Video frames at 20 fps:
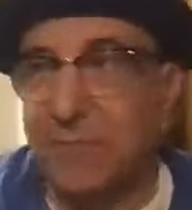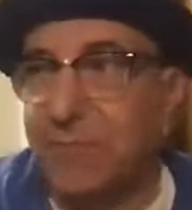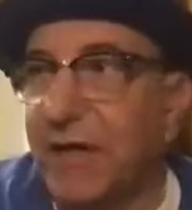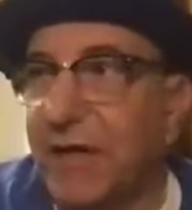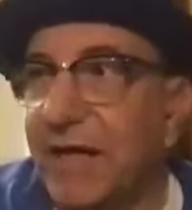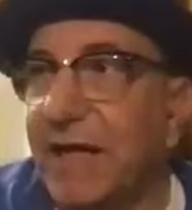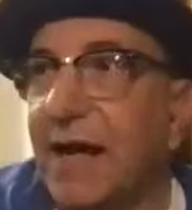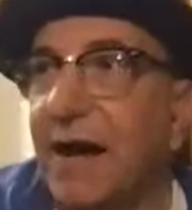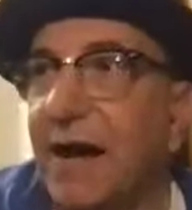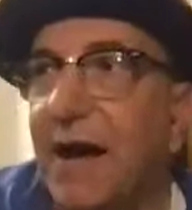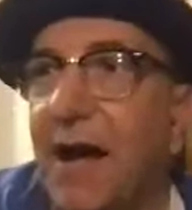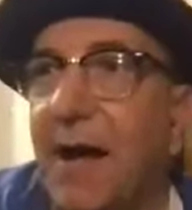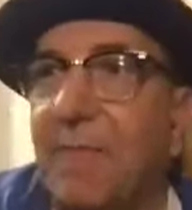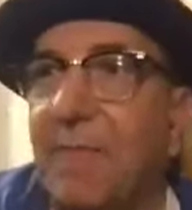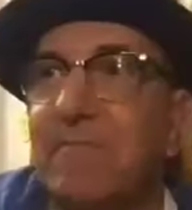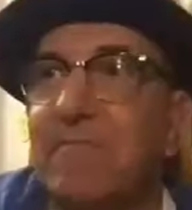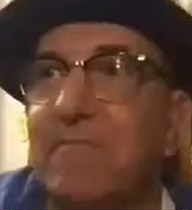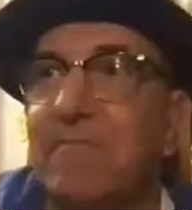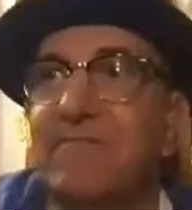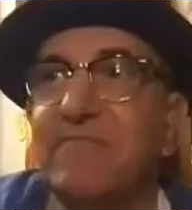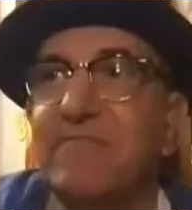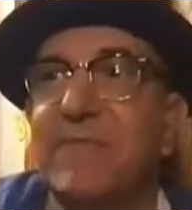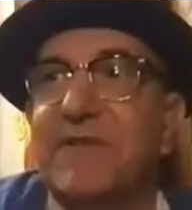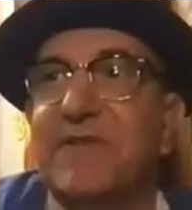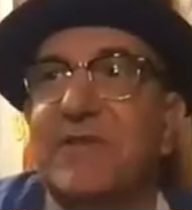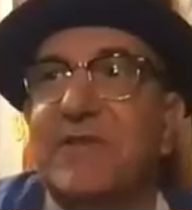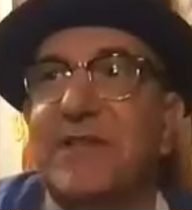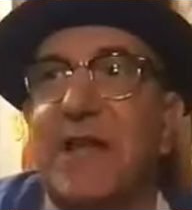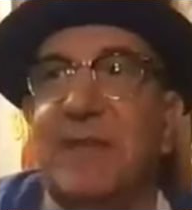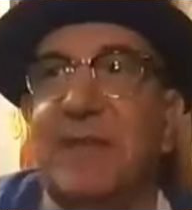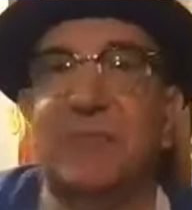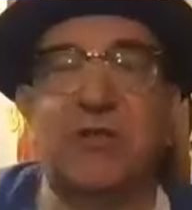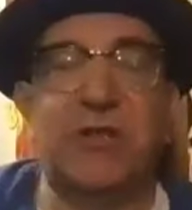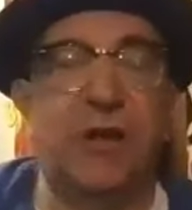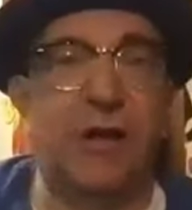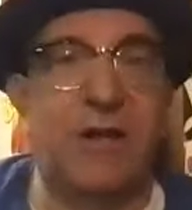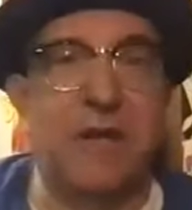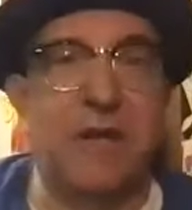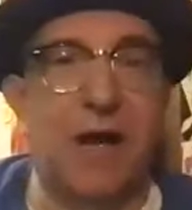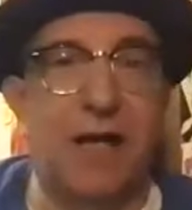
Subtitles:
But as time's gone